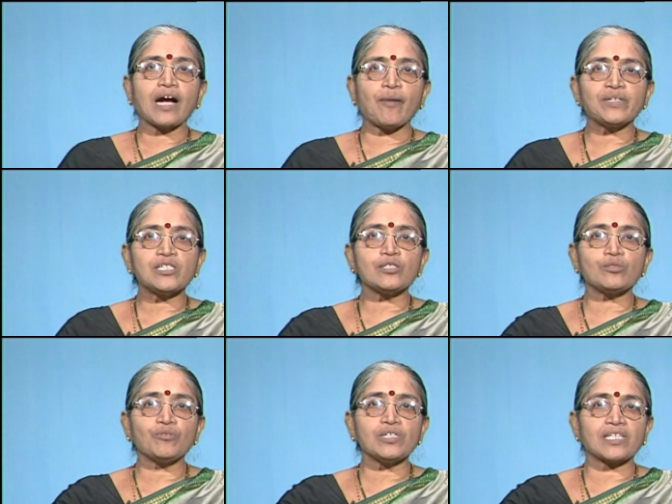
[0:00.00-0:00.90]
commit his
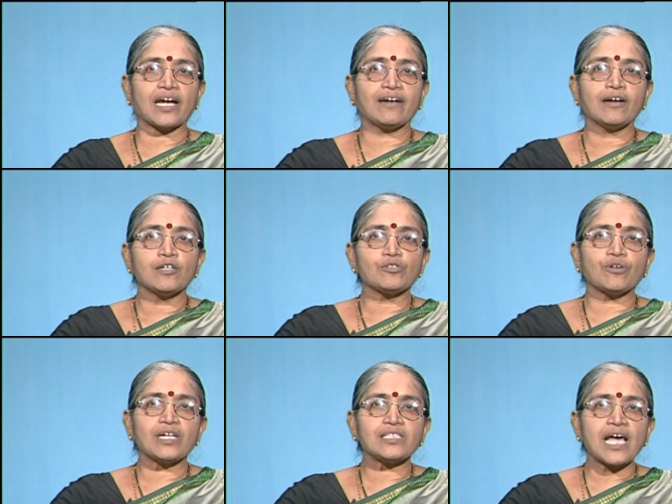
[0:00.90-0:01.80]
suicide.
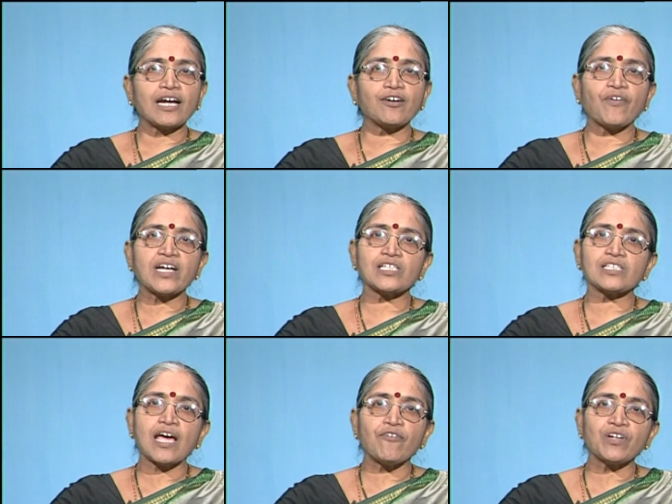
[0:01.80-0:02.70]
So he
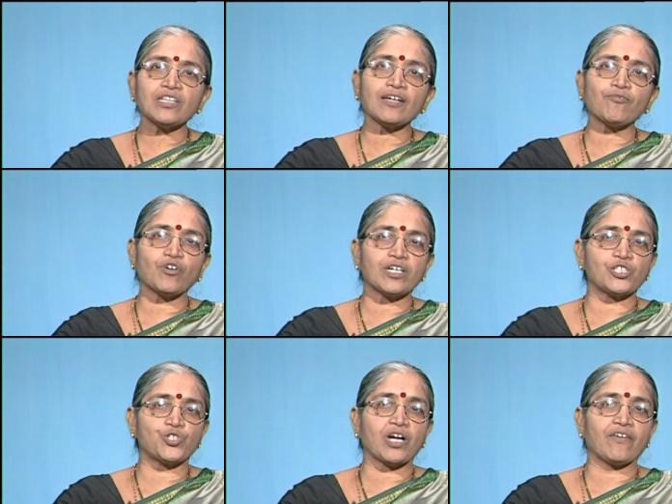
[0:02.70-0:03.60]
sacrifices everything for
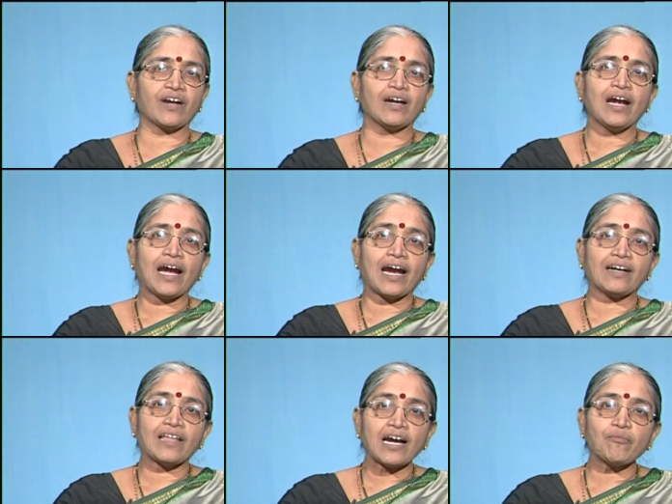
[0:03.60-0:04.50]
his children
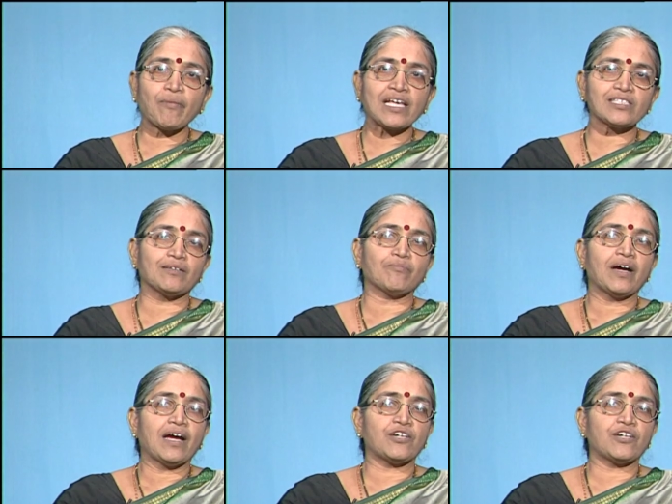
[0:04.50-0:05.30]
and that makes him